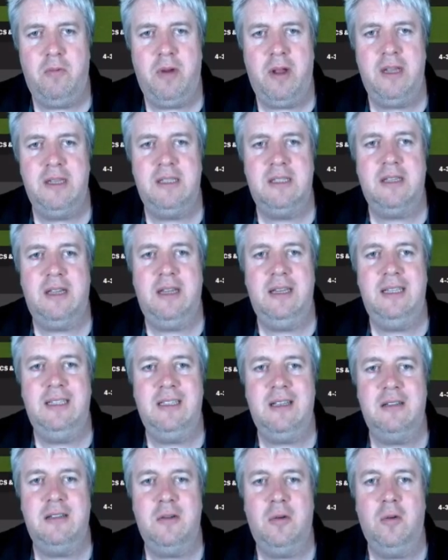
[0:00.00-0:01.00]
the right side. He
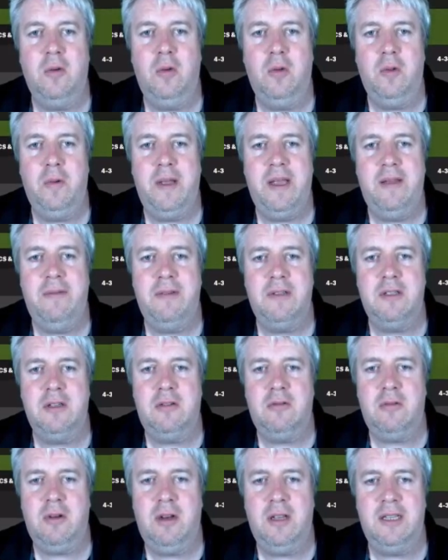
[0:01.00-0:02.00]
goes all the way over to
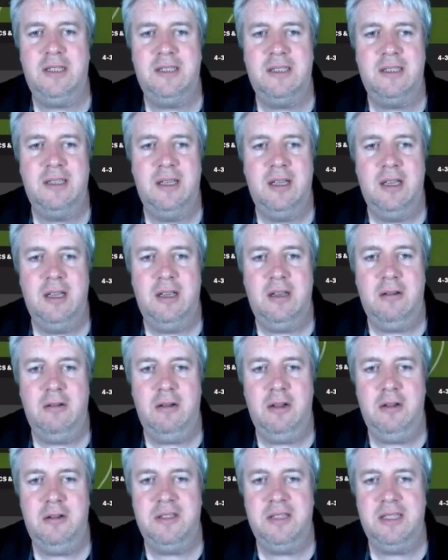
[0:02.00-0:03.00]
Krolis, who
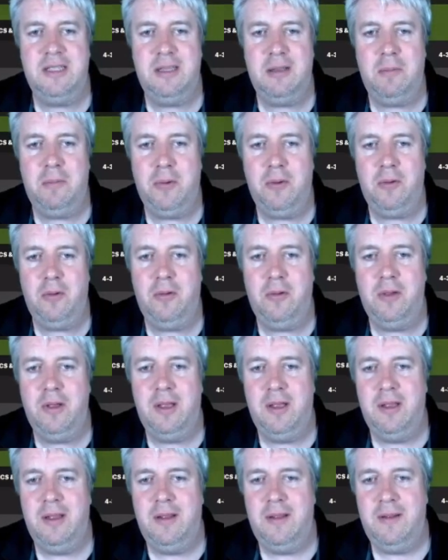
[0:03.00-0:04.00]
loses the ball.
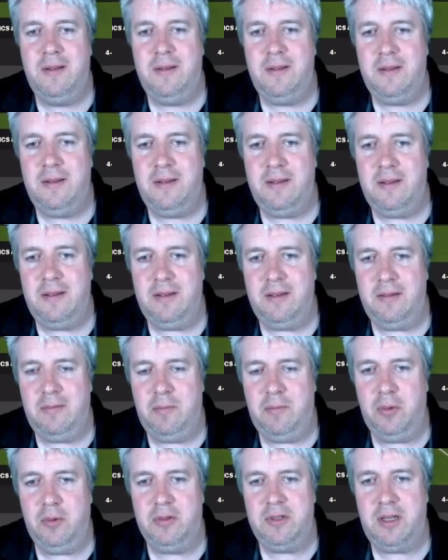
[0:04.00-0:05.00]

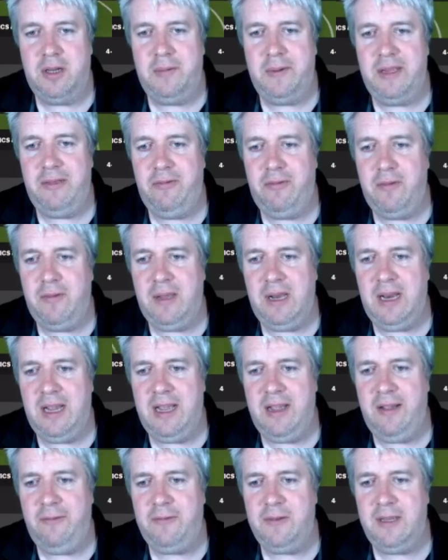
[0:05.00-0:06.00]
Ball's going to be in from the
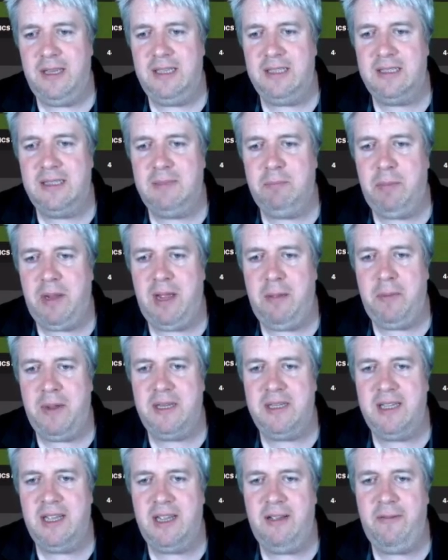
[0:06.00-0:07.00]
left. It's
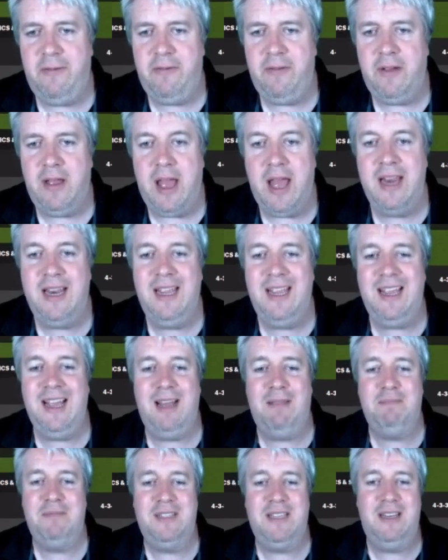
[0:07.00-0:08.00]
Pape Daff, and he
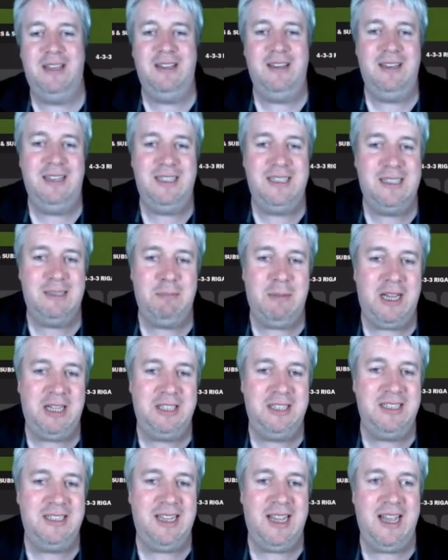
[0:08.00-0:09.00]
absolutely
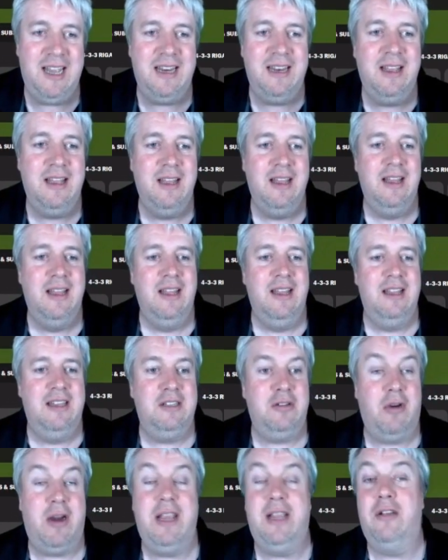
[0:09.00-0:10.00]
smashes it in.
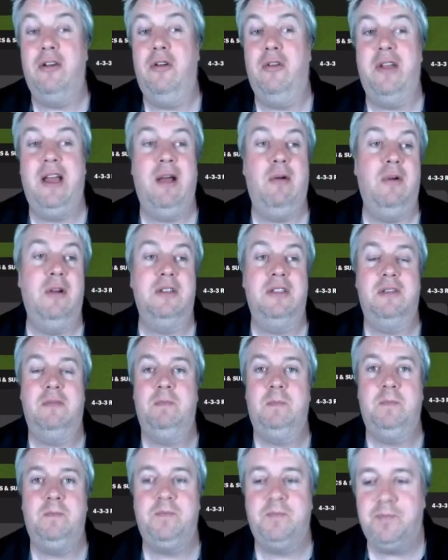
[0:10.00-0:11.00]
It's a great goal that was.